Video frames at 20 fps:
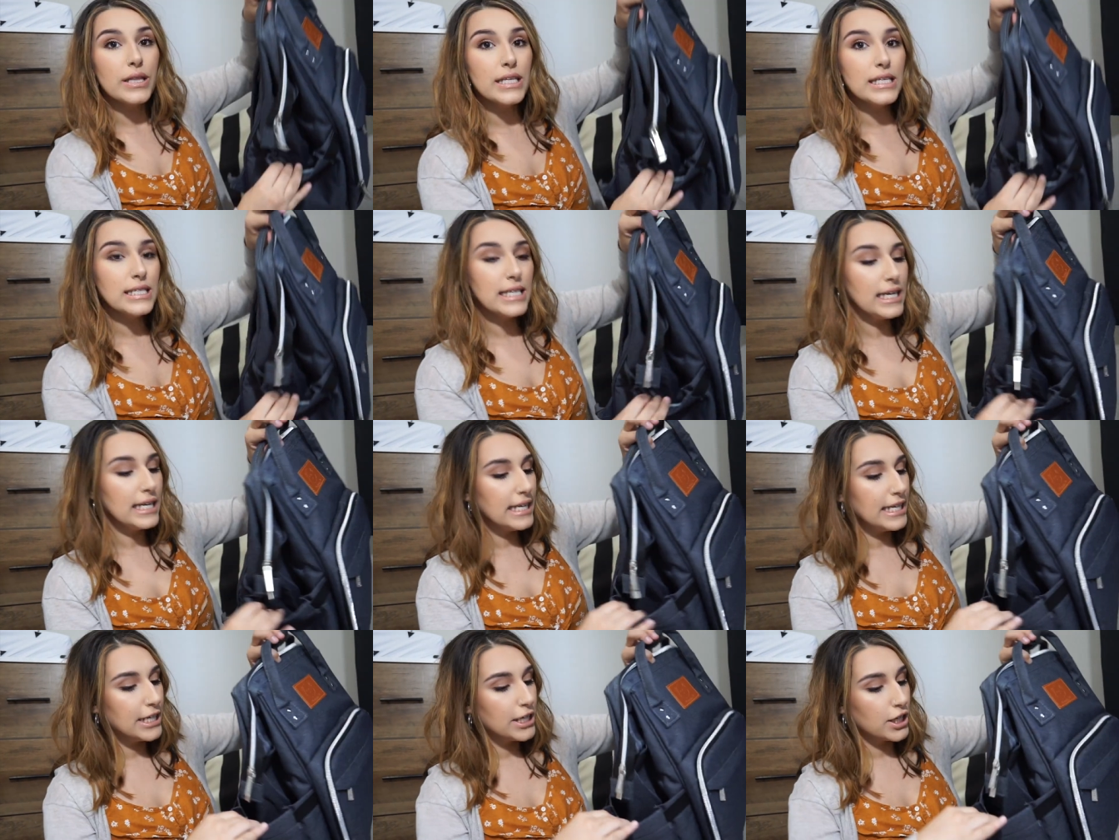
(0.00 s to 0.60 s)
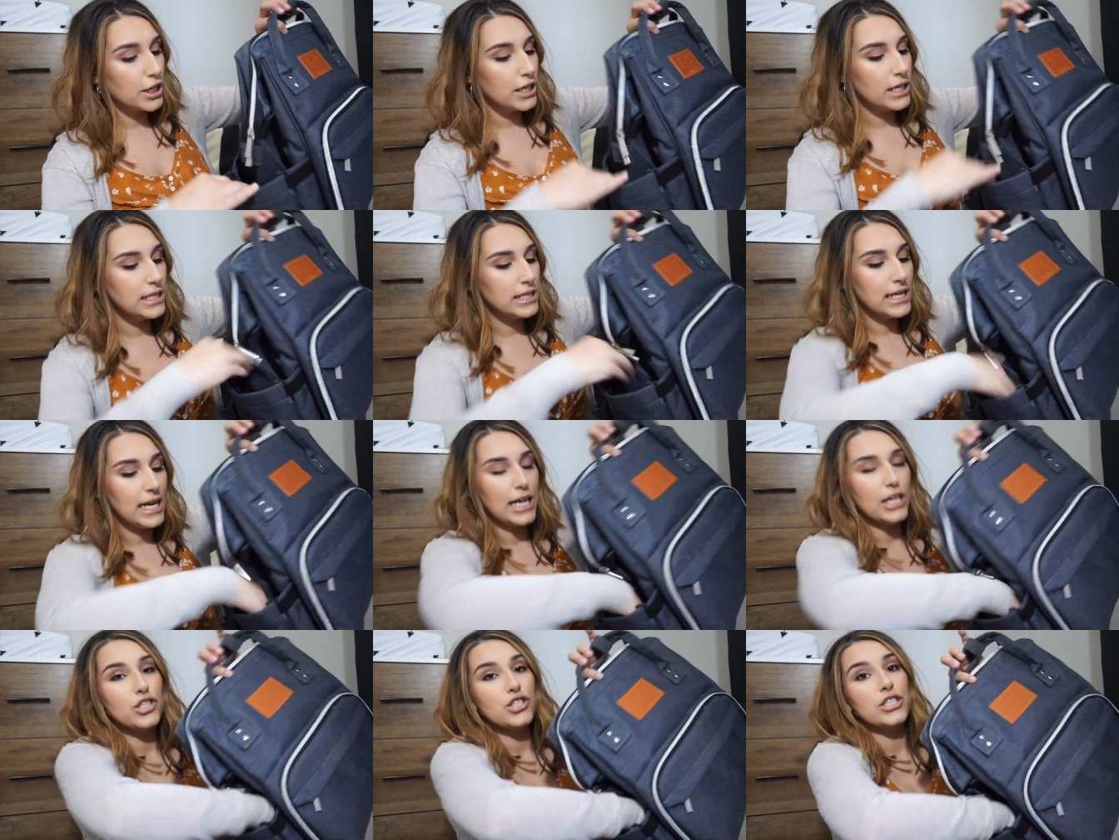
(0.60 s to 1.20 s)
On this side here, it's
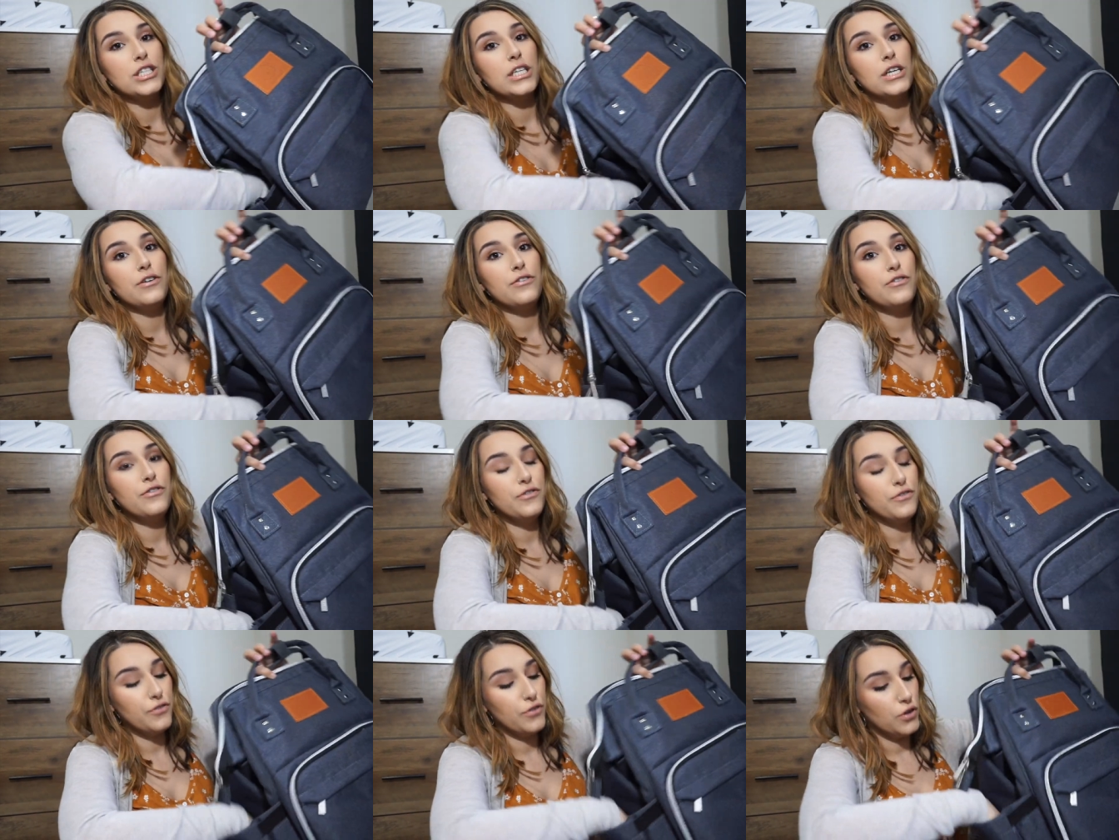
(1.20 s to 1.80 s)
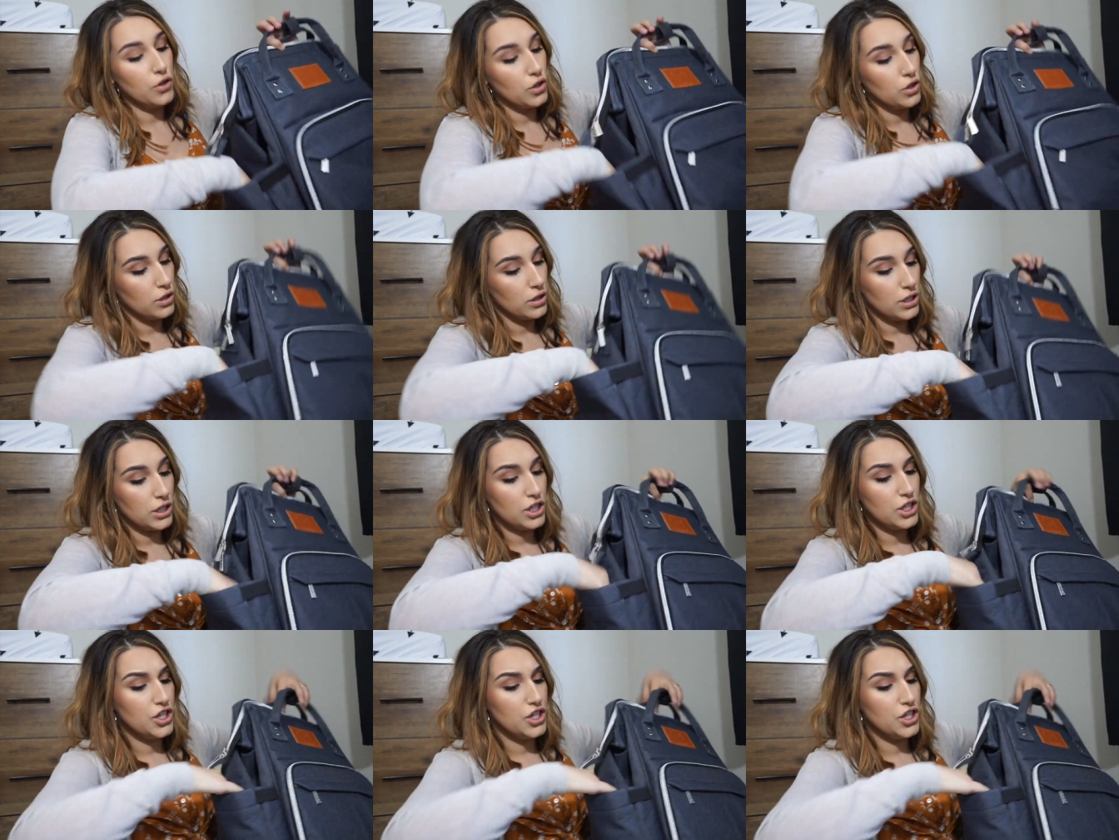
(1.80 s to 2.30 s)
actually a full,